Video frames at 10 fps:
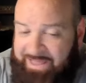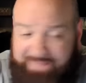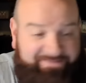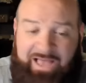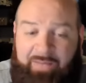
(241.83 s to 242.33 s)

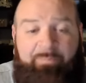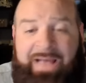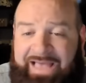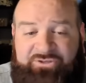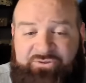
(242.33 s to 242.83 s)
It's not
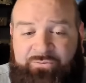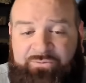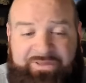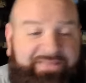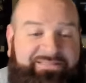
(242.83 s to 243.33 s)
my
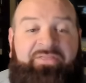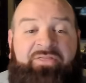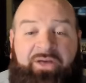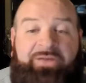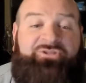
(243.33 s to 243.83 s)
truth. It's
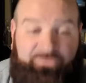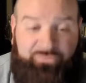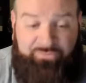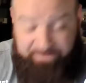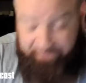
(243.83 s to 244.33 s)
the
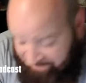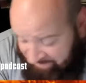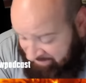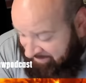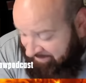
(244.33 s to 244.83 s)
truth.
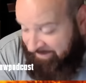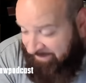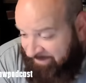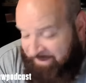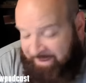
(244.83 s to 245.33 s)

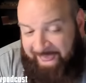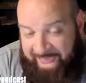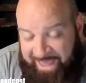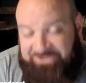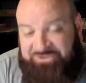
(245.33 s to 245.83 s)

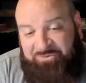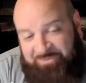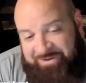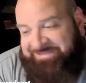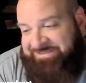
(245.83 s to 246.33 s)
Angel
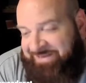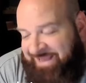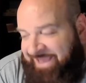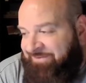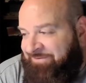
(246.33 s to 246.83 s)
Reese
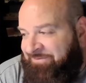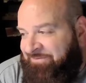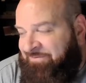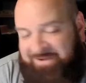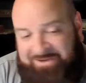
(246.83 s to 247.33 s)
tonight
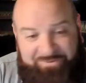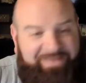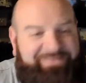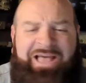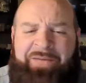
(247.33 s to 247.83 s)
finished with
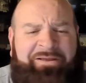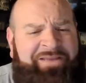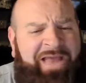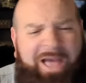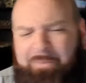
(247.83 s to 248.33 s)
a
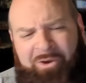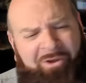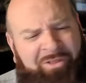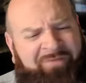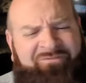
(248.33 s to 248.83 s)

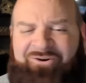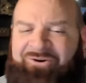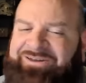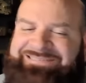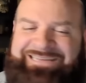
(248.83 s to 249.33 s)
double-double. Of
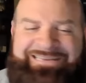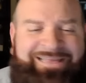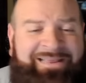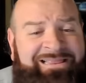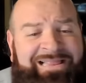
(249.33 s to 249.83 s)
course she
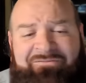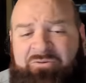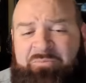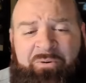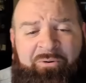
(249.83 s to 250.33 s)
did.
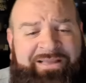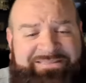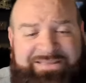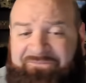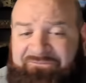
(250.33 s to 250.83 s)
11
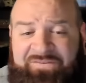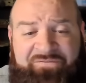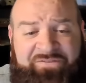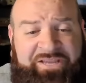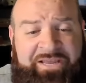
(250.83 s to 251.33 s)
points and
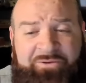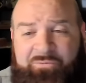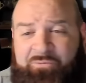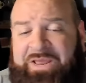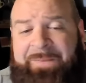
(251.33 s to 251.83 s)
15
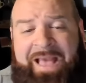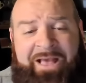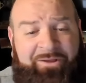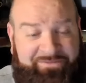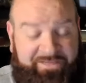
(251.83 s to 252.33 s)

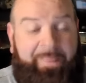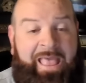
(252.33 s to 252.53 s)
rebounds.